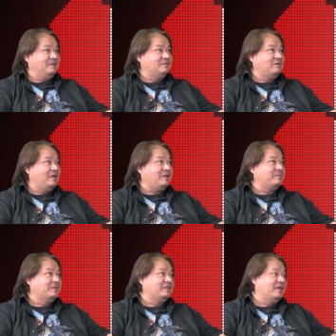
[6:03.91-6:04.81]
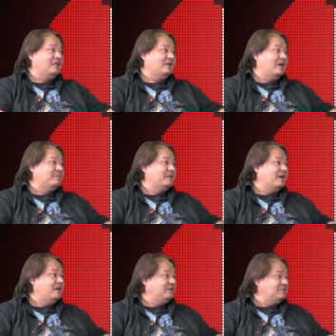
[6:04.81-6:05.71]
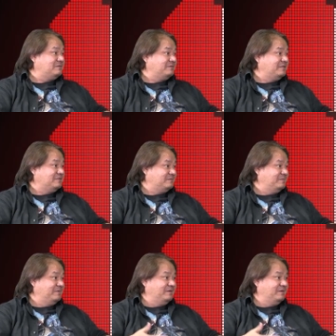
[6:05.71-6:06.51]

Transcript: That's why I keep on telling I'm an artist first